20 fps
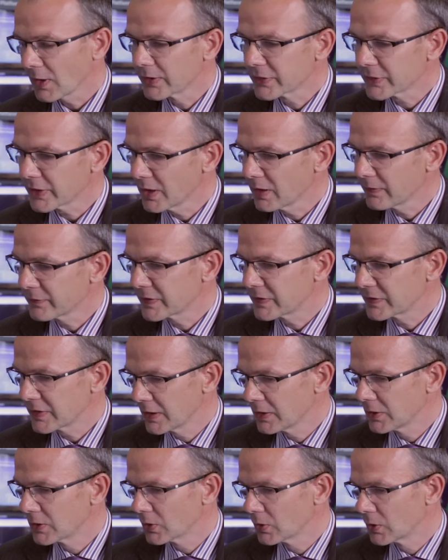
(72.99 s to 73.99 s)
services
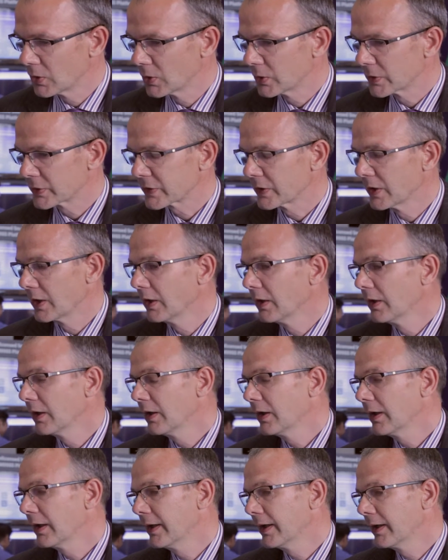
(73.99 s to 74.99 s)
indoors,
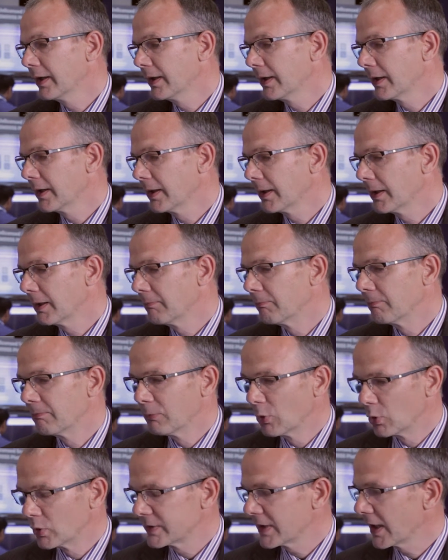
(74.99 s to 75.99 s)

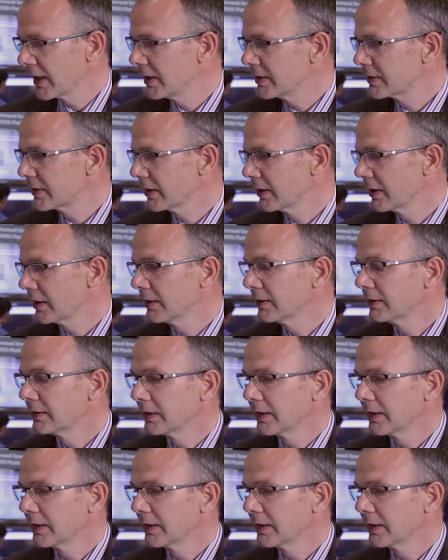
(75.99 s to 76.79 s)
more data,